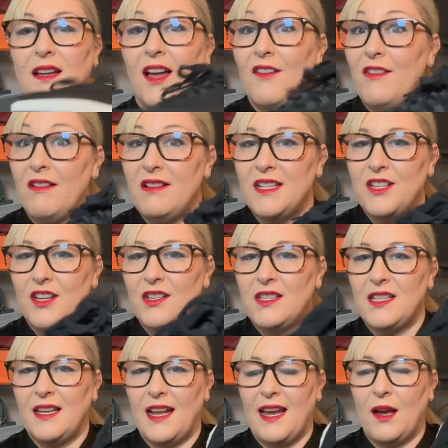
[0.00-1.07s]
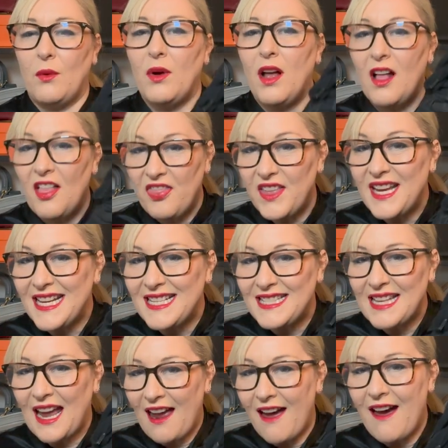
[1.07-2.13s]
very dirty now. These
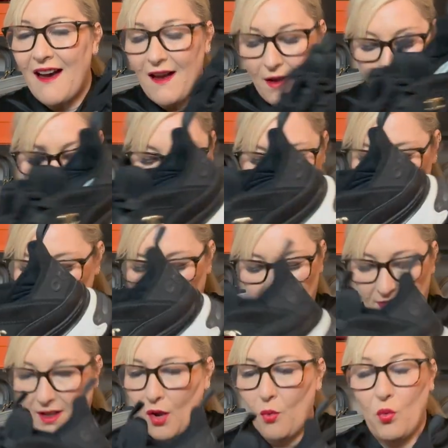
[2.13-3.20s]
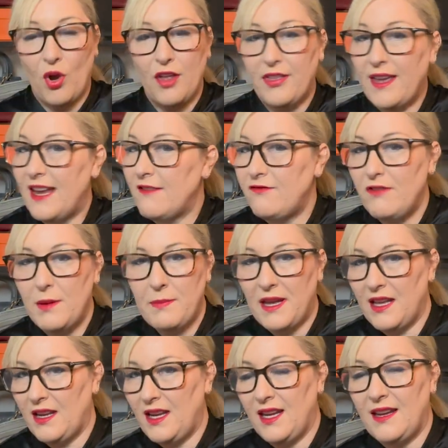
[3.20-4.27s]
are worth every
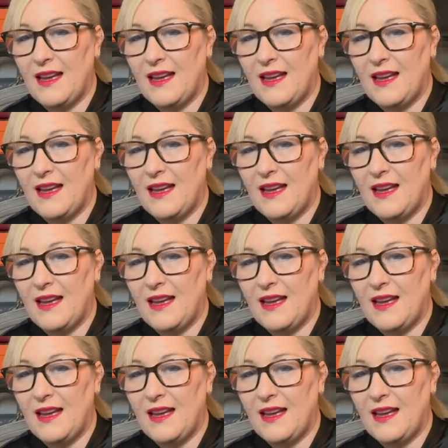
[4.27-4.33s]
penny.